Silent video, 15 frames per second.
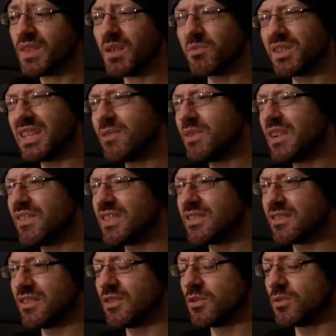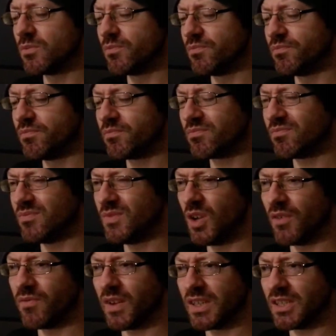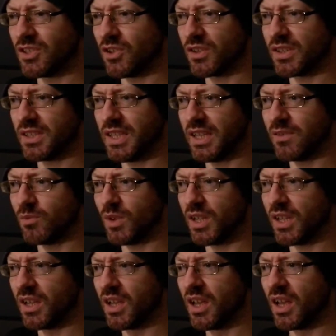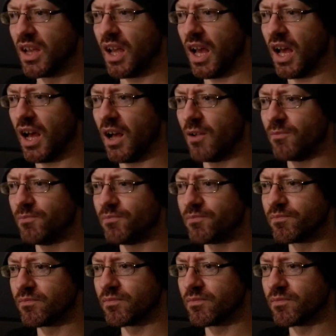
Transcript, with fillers: But then we have this little not funny joke at the end where um,